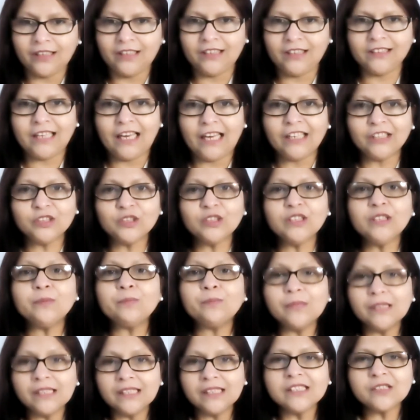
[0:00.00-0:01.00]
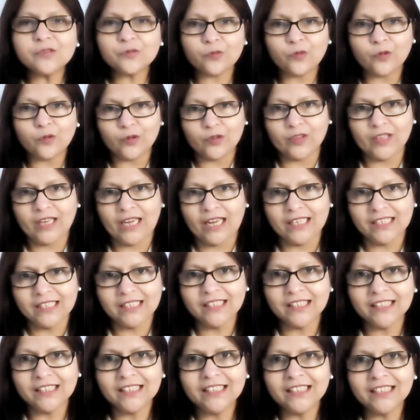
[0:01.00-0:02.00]
is actually built for that,
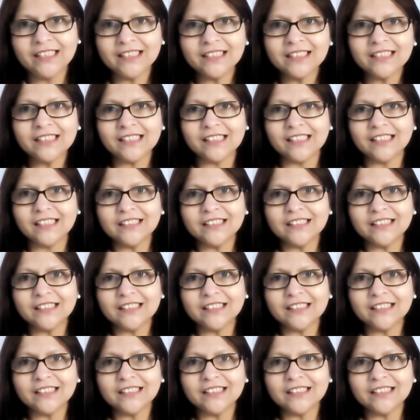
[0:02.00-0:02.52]
isn't it?